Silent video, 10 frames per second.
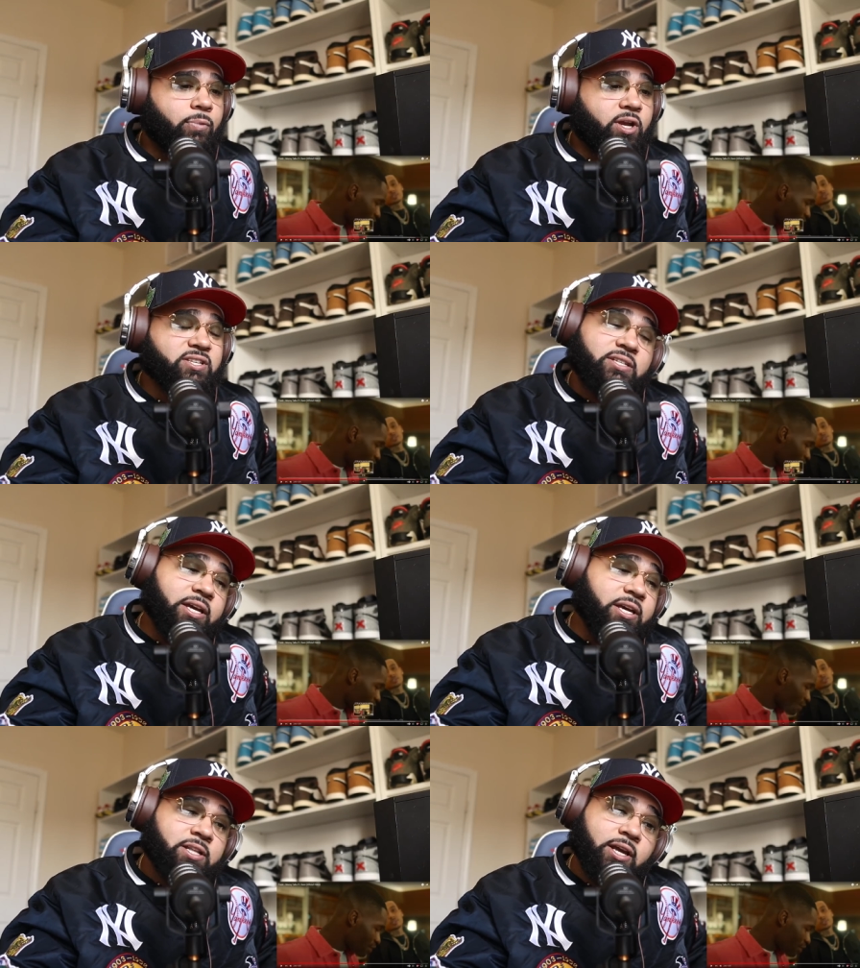Because
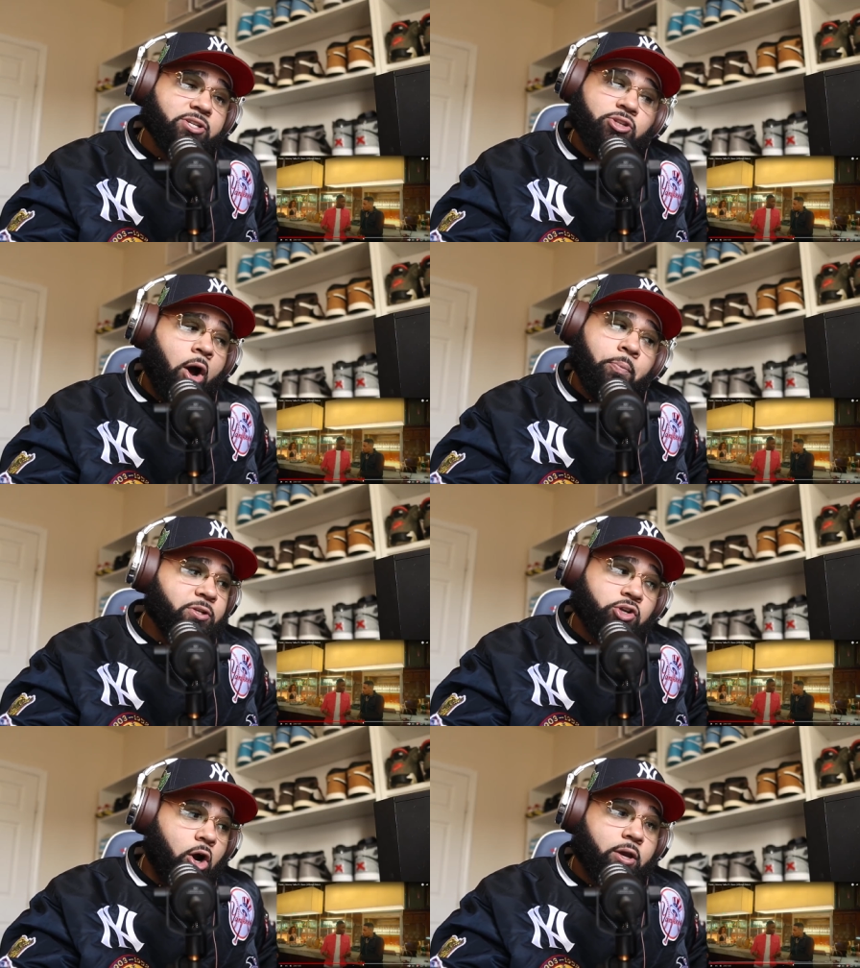these niggas don't be
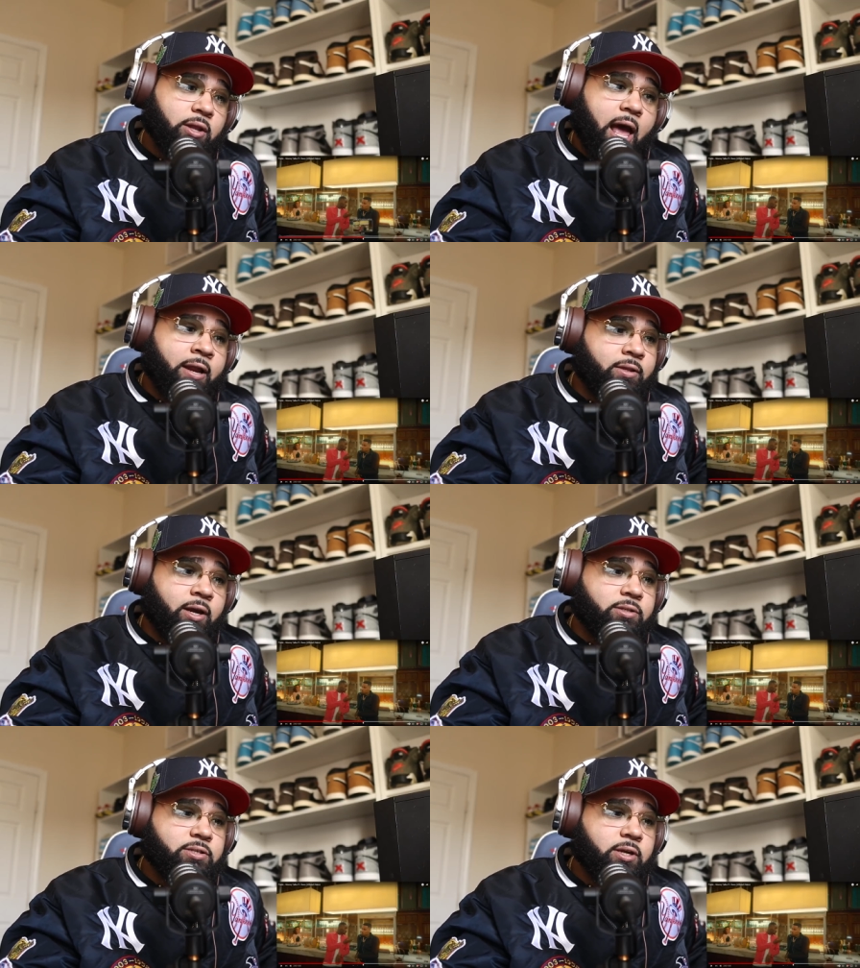talking like
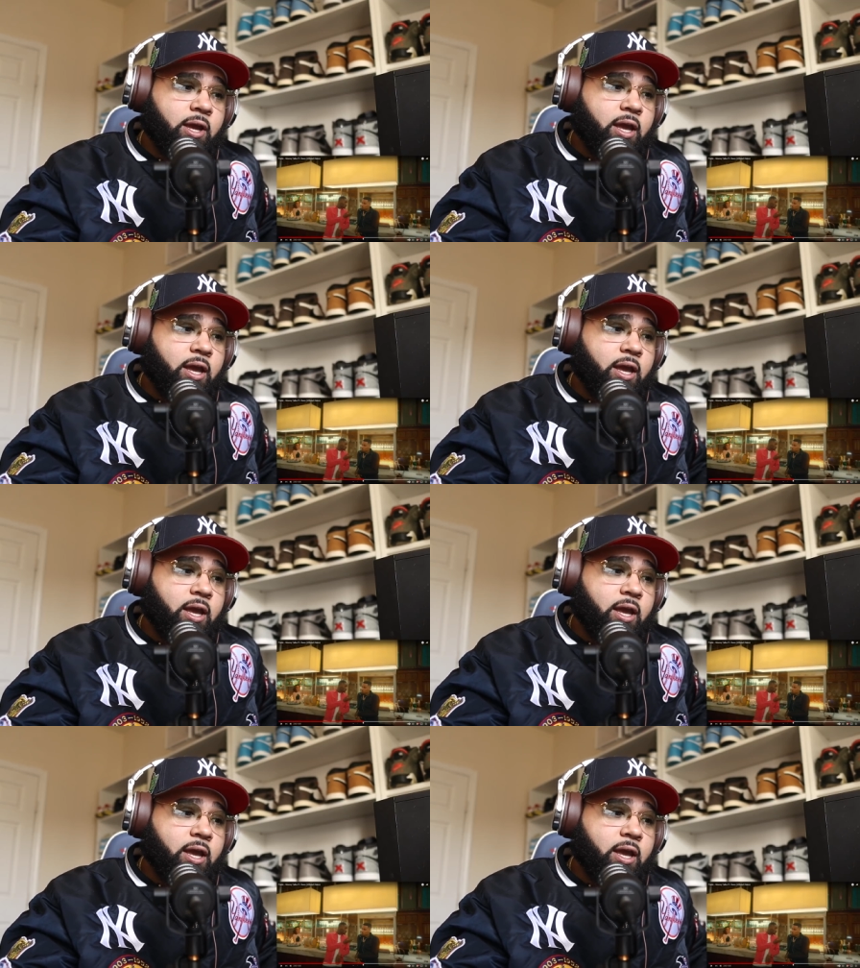this.